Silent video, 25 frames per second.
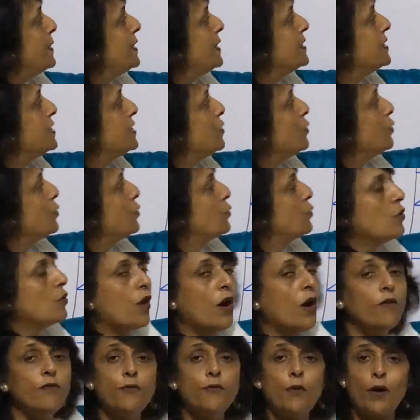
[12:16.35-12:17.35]
PCO2
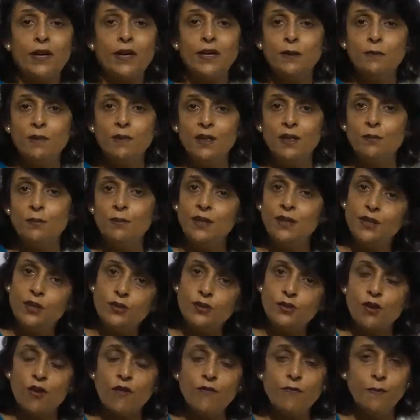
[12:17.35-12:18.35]
of 40
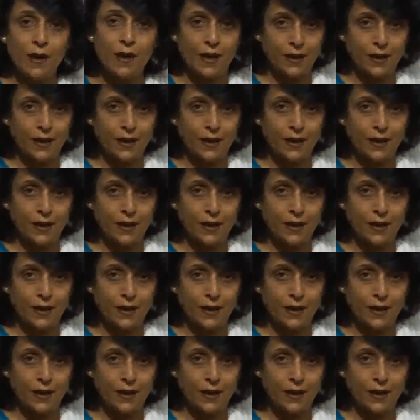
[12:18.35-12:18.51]
millimeters of